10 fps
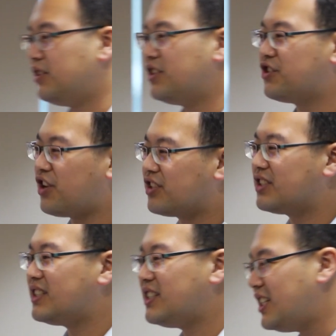the judge
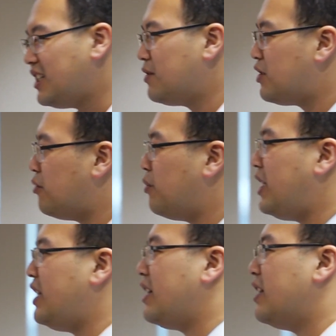seems to
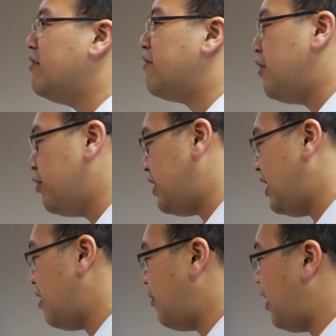be
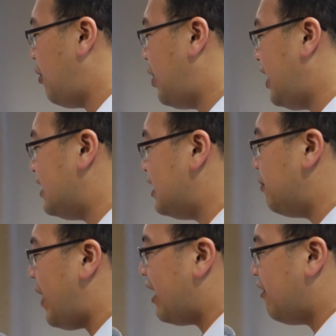confusing about what is the
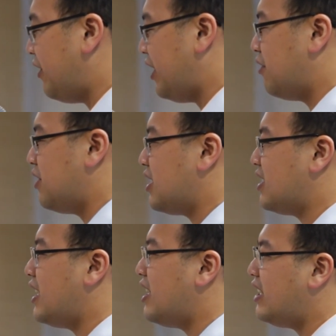benefit of the
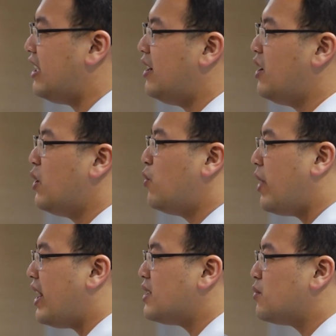society
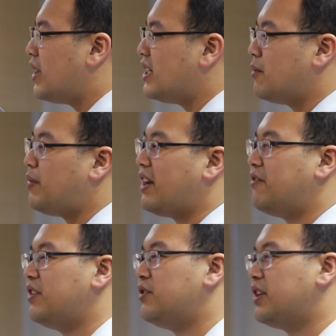with what is the
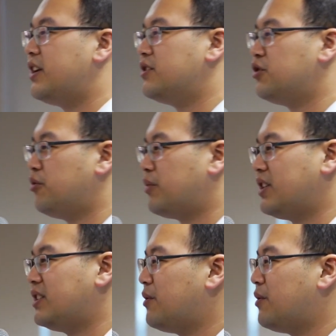benefit to the consumers.